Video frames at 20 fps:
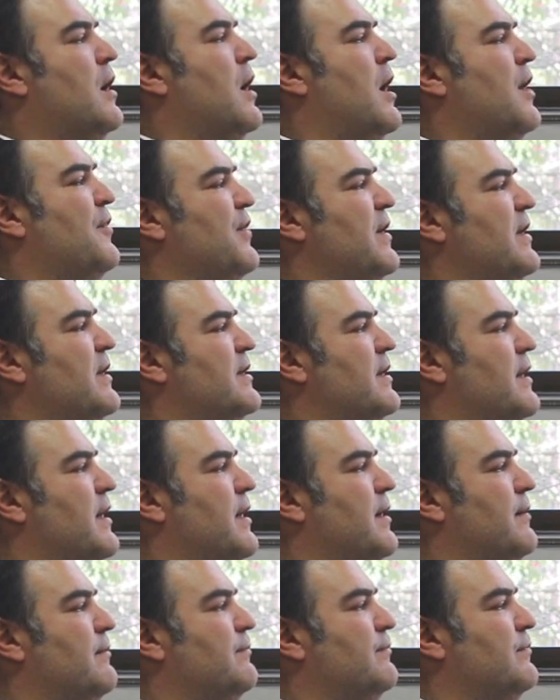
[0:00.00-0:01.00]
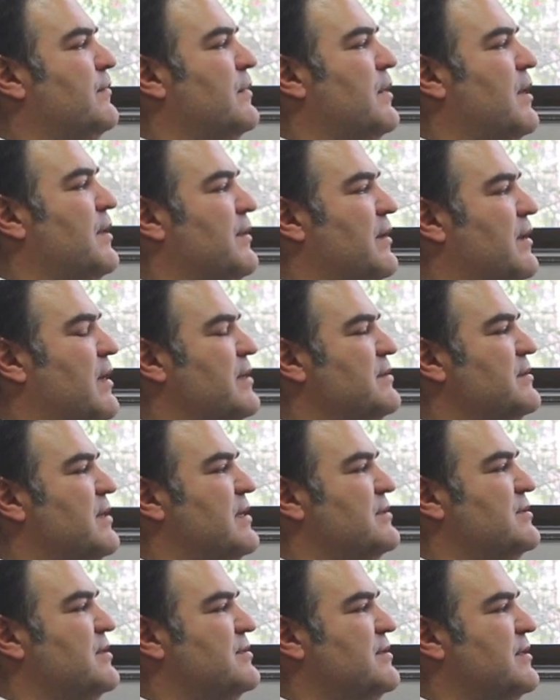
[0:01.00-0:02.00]
I think
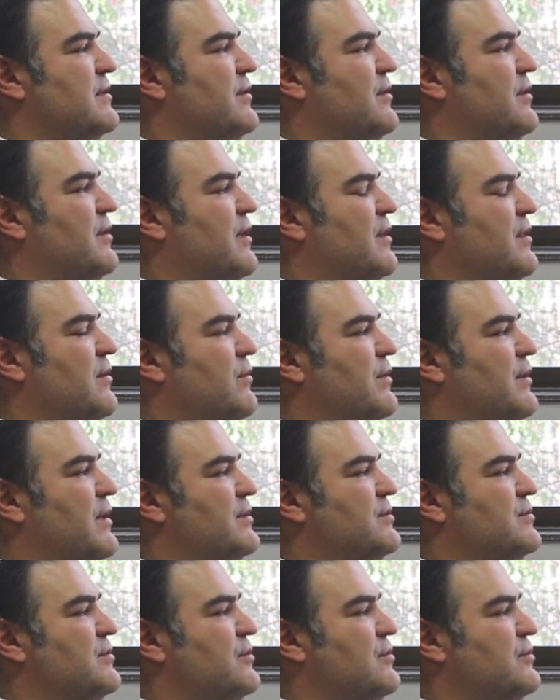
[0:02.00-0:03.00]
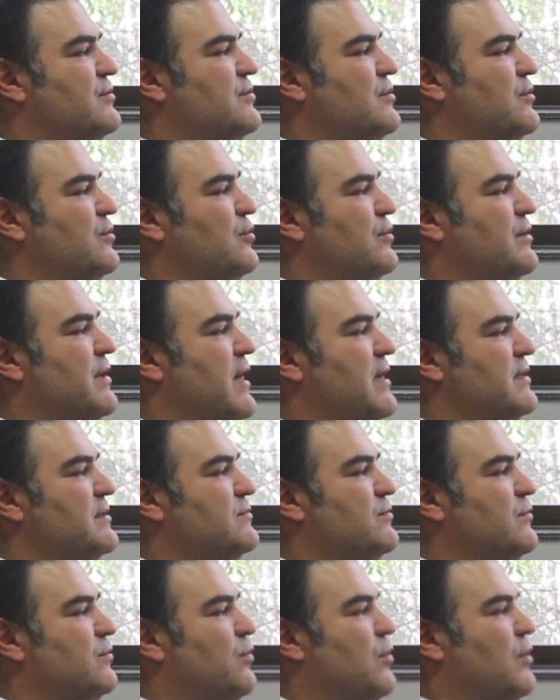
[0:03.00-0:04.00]
as I said earlier, I think we need to look
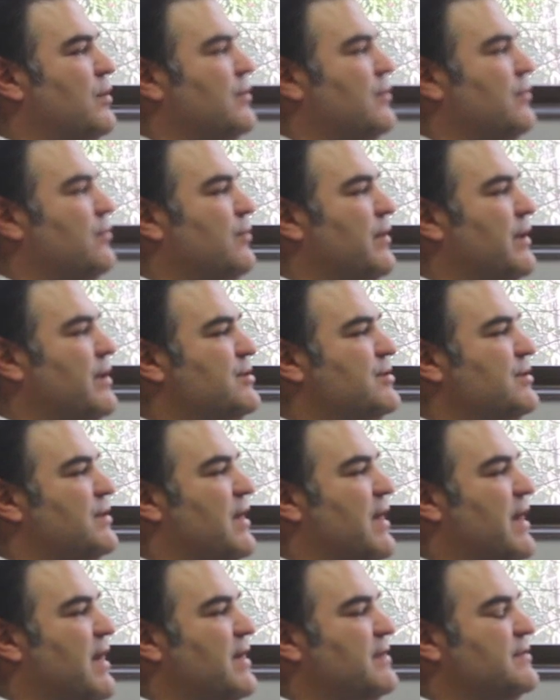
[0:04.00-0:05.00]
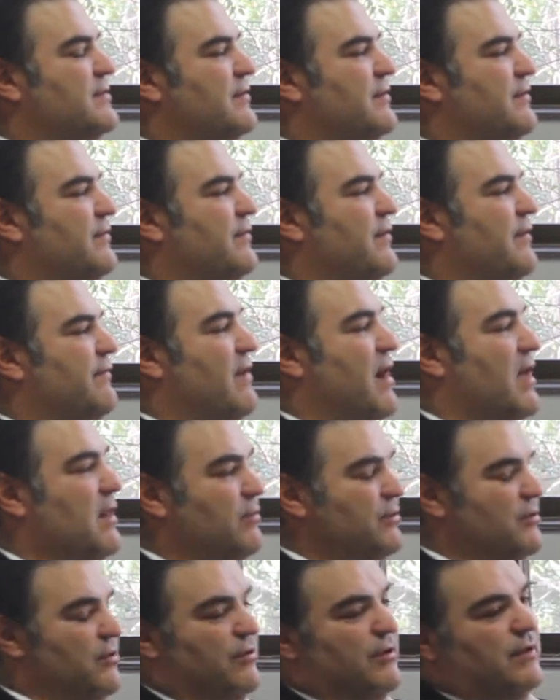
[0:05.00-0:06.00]
at what the region has
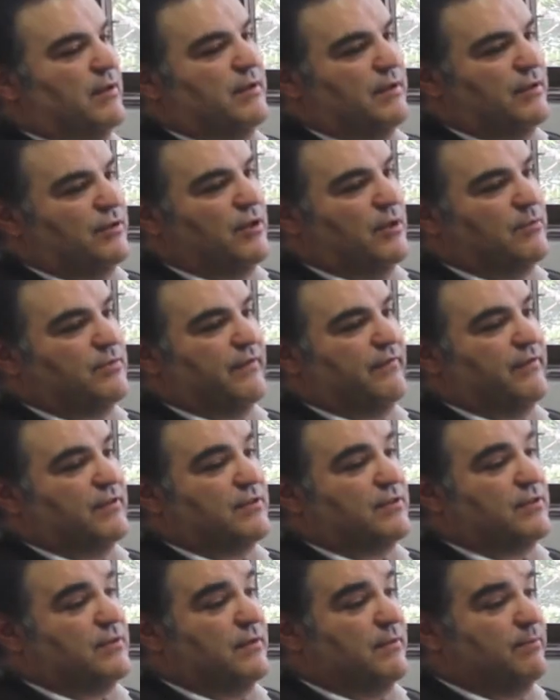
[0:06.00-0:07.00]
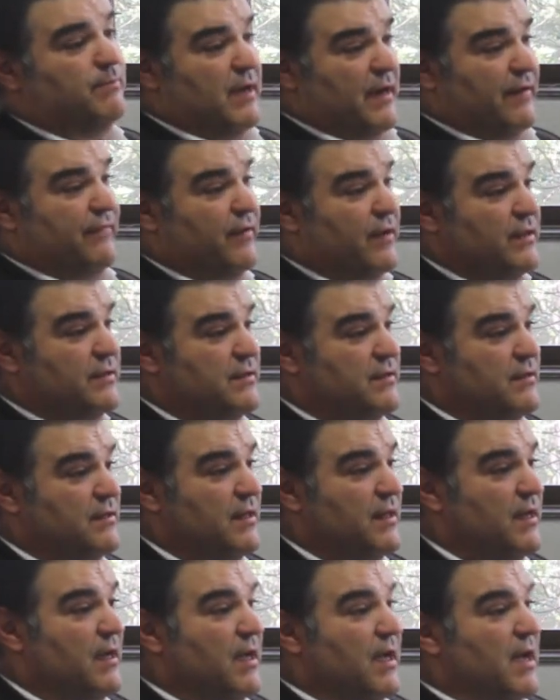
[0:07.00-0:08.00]
available to it in terms of its benefits,
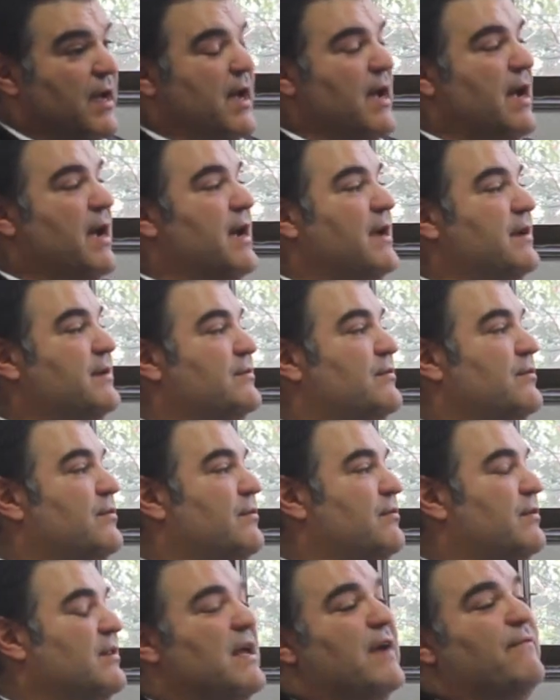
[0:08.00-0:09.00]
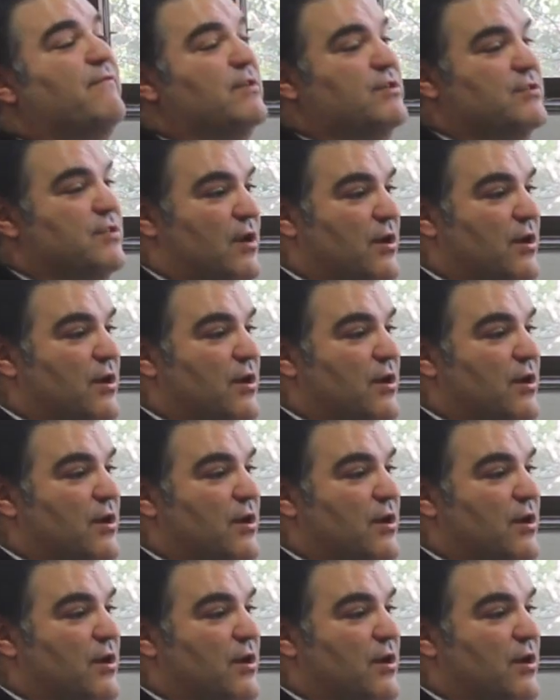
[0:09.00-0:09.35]
and leverage